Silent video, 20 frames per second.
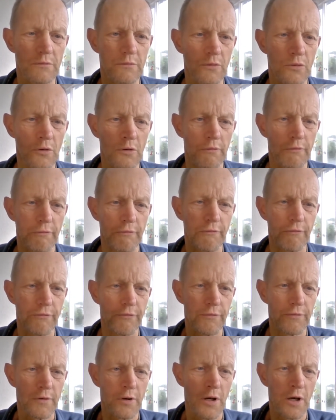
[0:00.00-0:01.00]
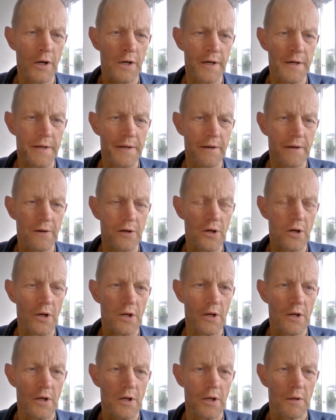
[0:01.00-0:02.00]
of like
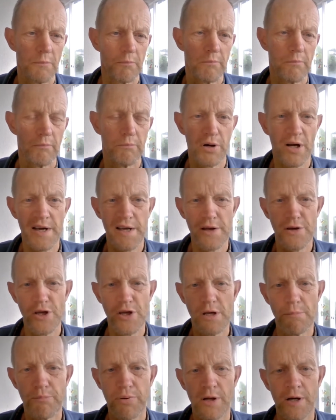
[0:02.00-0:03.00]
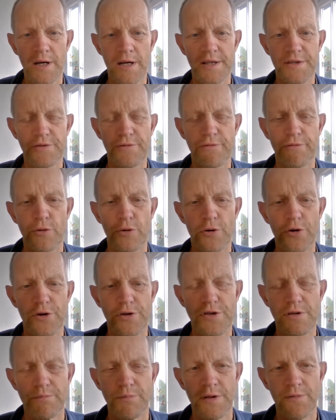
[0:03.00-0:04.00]
pioneer plants
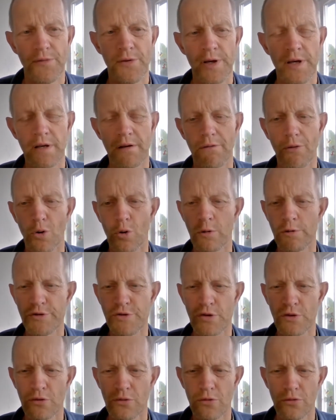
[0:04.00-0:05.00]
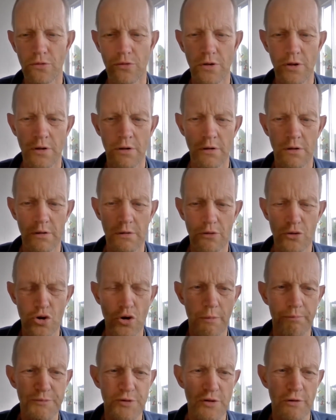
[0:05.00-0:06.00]
first, but then also
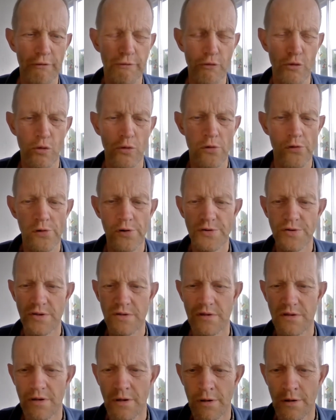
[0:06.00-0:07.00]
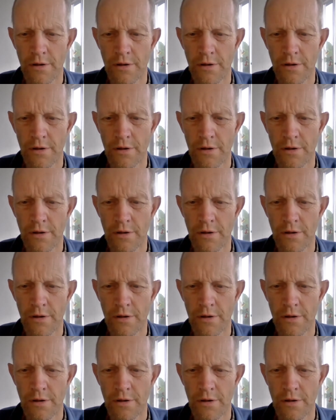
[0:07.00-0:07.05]
crops, of course,